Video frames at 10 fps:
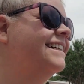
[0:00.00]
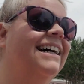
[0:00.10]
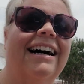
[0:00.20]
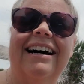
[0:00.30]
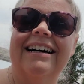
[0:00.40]

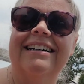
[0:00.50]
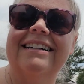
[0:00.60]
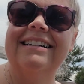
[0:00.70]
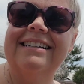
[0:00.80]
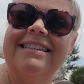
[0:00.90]
uh,
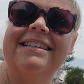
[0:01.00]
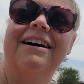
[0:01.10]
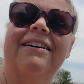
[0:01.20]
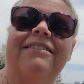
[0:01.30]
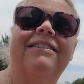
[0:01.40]

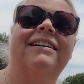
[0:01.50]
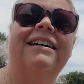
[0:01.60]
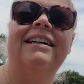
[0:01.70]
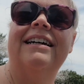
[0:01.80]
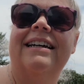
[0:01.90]
so,
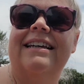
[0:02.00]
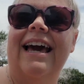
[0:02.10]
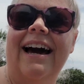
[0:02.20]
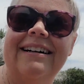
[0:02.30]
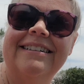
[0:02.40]

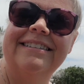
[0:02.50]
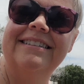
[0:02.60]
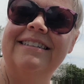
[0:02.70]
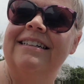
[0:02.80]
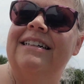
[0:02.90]
yeah.
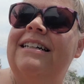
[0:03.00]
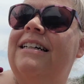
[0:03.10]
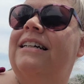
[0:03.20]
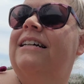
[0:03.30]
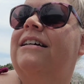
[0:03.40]

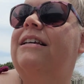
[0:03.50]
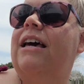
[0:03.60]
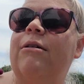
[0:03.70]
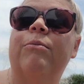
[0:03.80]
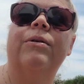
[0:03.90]

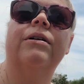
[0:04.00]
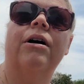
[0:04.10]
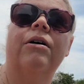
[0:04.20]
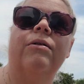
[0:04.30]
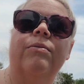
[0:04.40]
Yeah, we'll
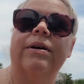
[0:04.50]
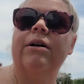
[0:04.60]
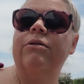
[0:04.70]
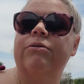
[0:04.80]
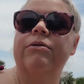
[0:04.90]
go, we
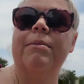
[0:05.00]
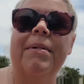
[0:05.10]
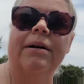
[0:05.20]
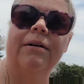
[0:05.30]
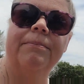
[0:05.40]
go through the
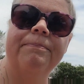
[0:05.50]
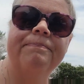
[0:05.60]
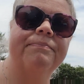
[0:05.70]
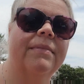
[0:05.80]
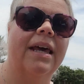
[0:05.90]
middle.
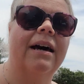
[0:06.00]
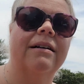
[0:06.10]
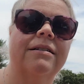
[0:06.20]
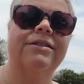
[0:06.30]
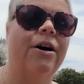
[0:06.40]
Yeah,
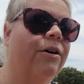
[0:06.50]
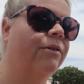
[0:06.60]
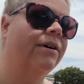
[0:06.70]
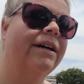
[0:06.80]
so,